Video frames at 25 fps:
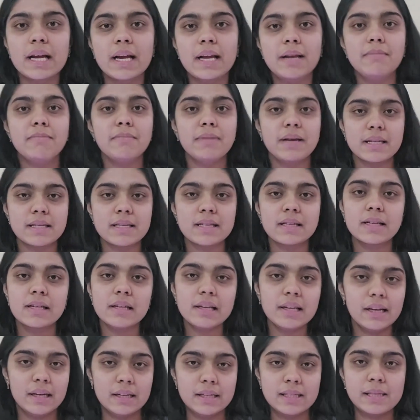and
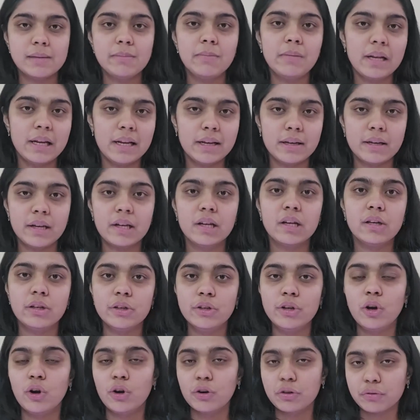basically assimilating a
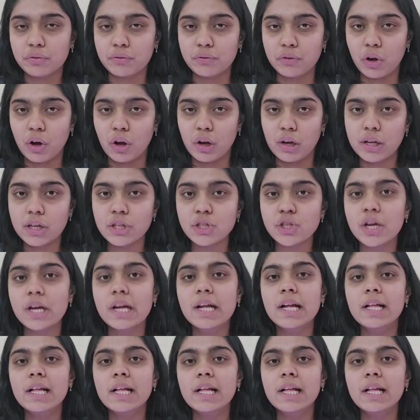lot of knowledge.